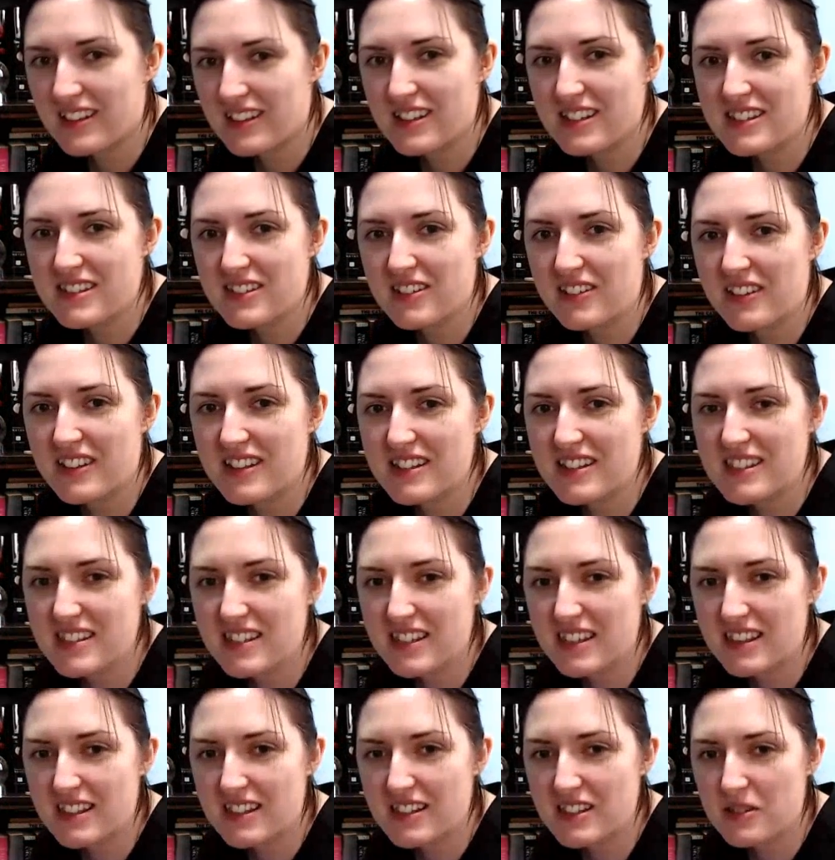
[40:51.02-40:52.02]
So you can see
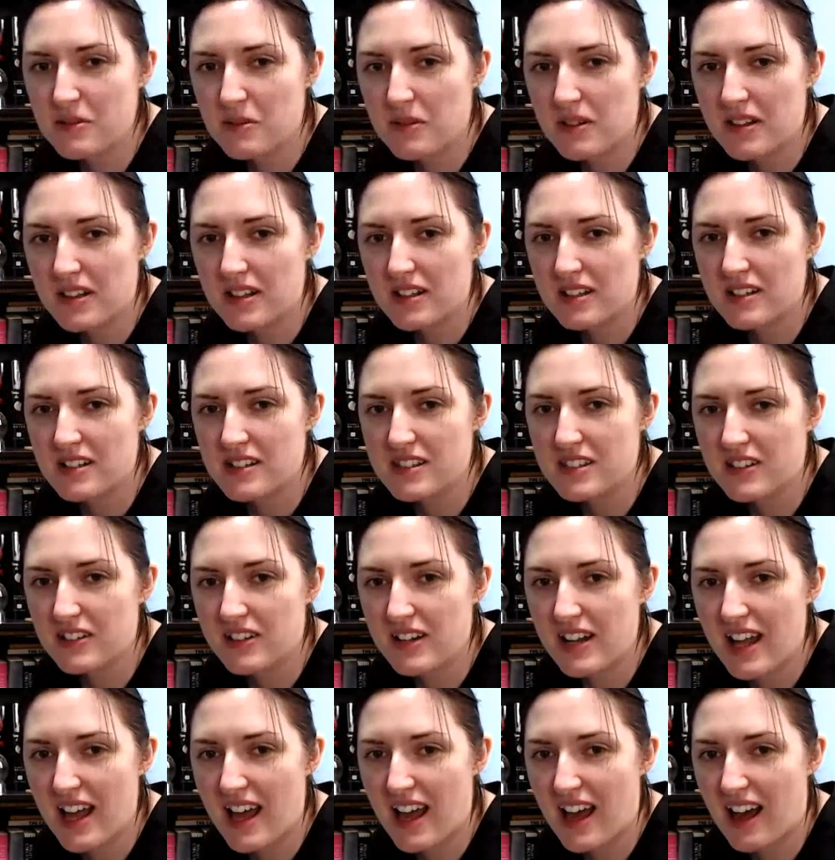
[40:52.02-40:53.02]
this one is going to
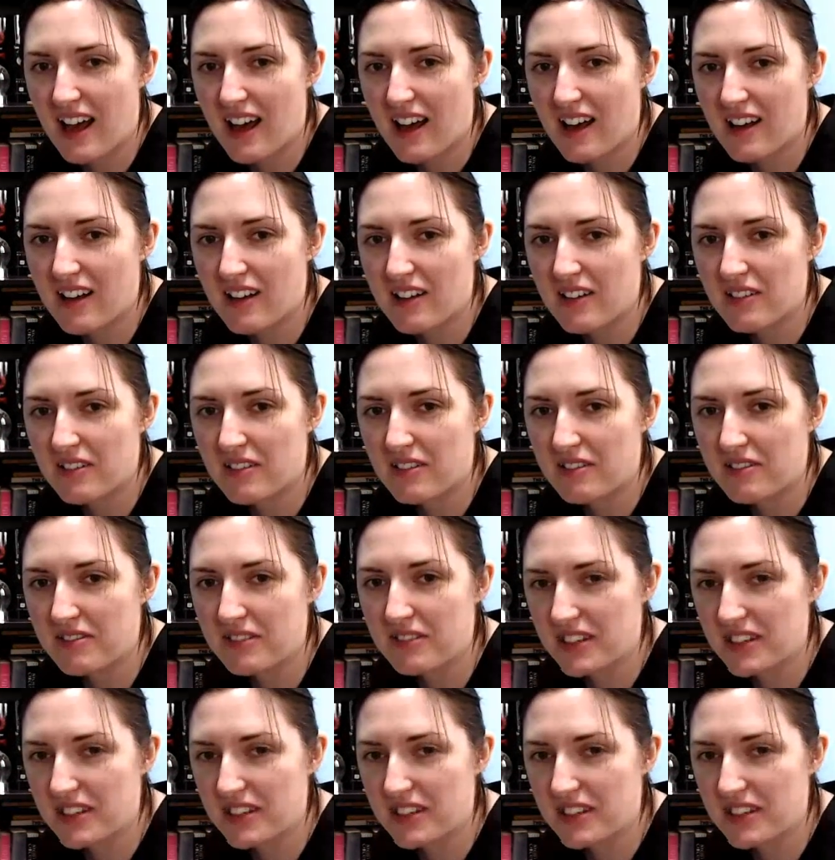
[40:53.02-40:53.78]
have a